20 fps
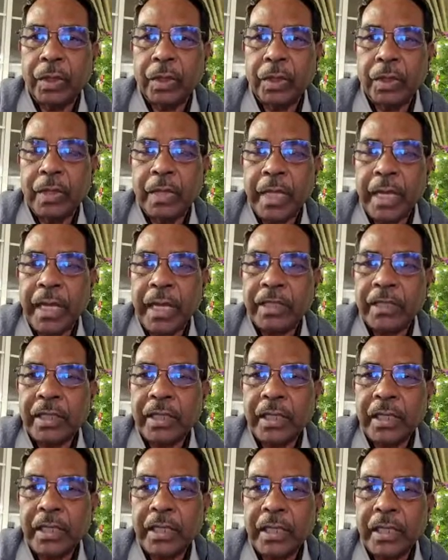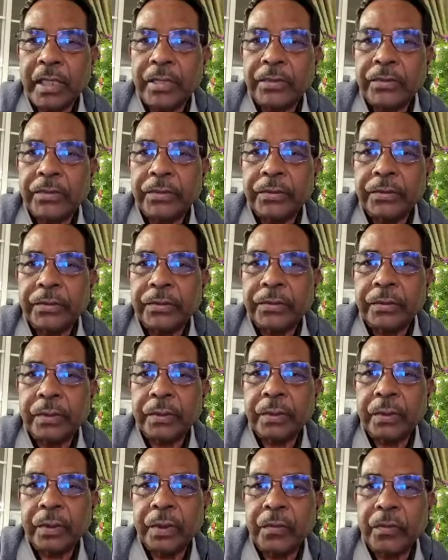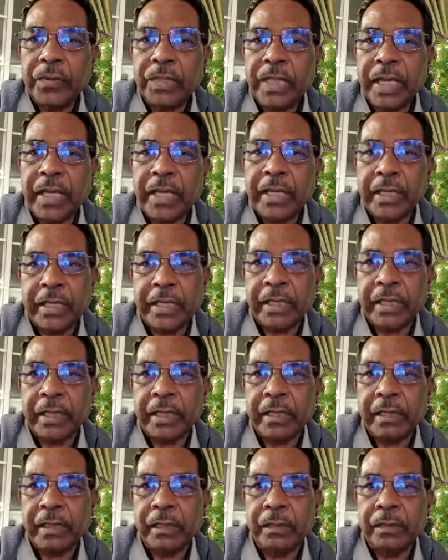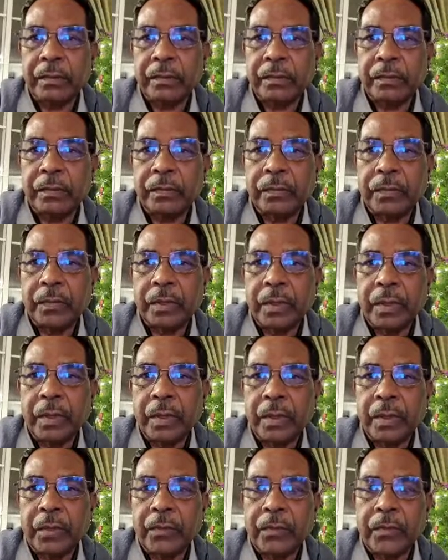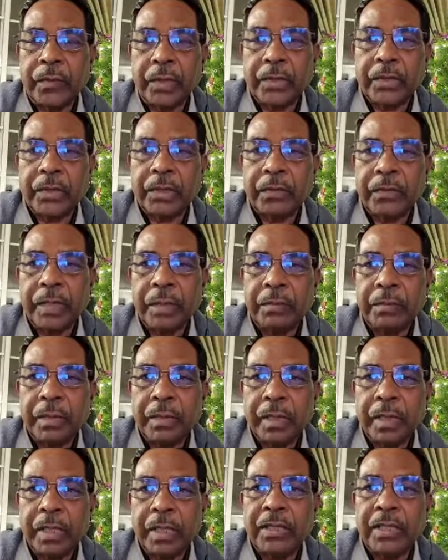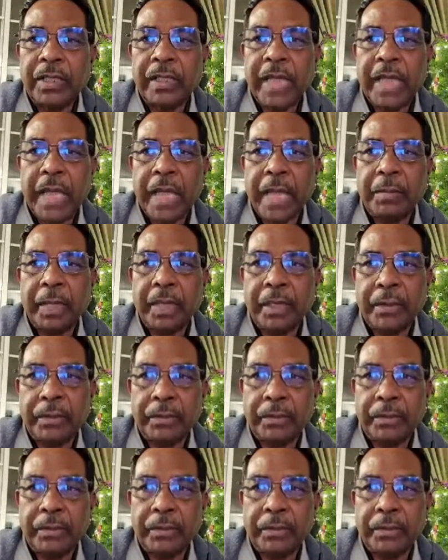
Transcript: There are three things which are critical. First of them is the timing.